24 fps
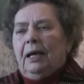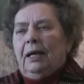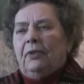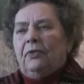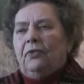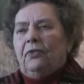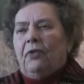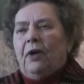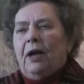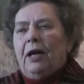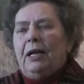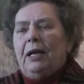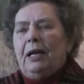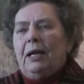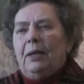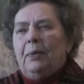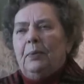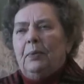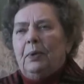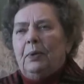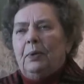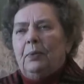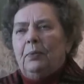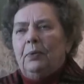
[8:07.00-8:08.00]
And finally,
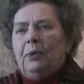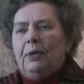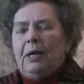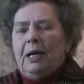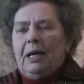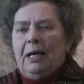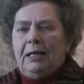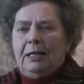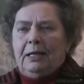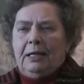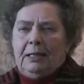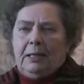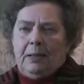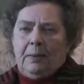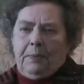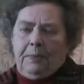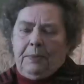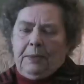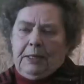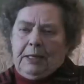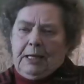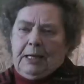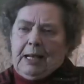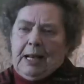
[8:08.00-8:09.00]
when we ended
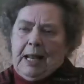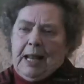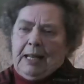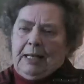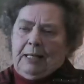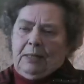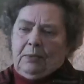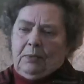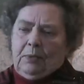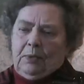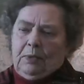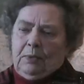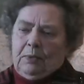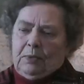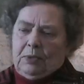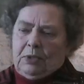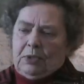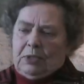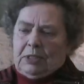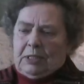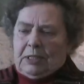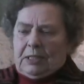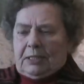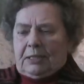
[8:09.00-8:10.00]
up in the land, we
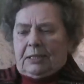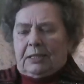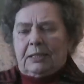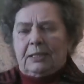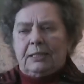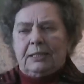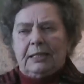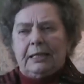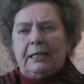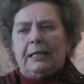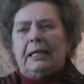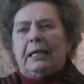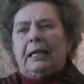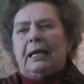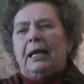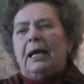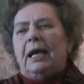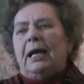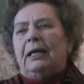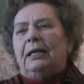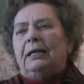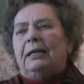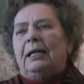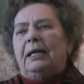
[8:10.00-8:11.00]
was just in Sydney,
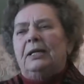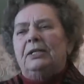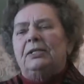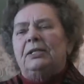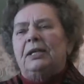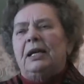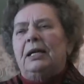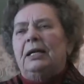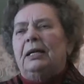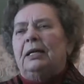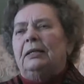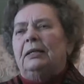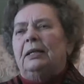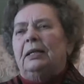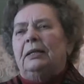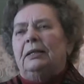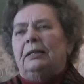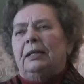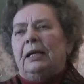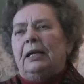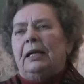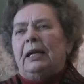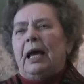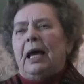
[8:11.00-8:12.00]
and they say
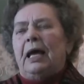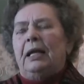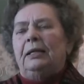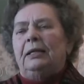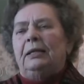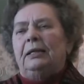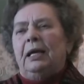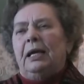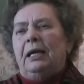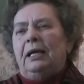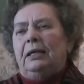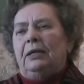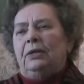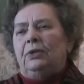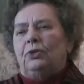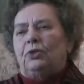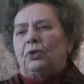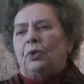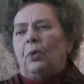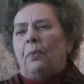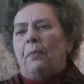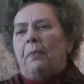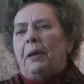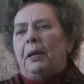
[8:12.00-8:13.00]
that they can't take
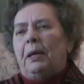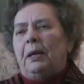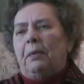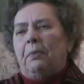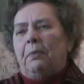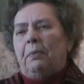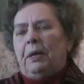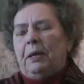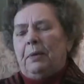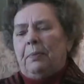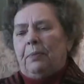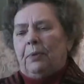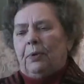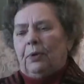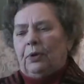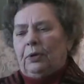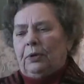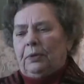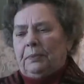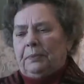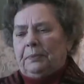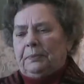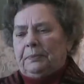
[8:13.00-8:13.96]
so many people.